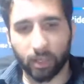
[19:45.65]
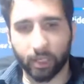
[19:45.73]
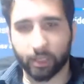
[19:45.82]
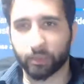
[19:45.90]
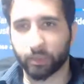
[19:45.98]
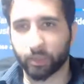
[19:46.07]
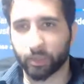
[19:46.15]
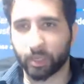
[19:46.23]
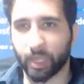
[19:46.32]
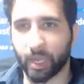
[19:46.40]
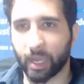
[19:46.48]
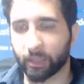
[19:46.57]
I can just
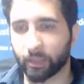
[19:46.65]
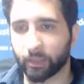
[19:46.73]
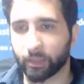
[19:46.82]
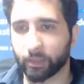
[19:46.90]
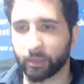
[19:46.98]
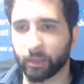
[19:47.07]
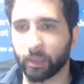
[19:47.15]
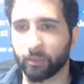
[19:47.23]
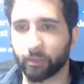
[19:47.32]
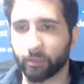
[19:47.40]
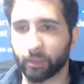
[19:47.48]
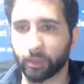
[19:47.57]
add
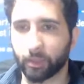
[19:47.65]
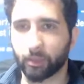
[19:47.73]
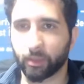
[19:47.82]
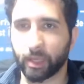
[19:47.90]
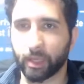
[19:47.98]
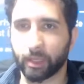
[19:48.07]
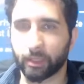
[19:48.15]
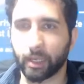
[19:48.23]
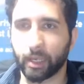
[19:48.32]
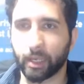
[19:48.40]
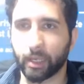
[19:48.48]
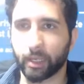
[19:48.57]
stuff and go ahead
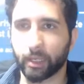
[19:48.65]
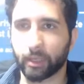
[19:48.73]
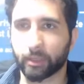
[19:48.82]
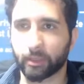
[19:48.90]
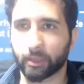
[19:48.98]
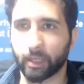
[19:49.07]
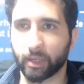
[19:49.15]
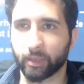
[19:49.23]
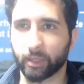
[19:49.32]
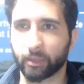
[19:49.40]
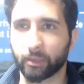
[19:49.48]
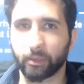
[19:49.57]
and save it.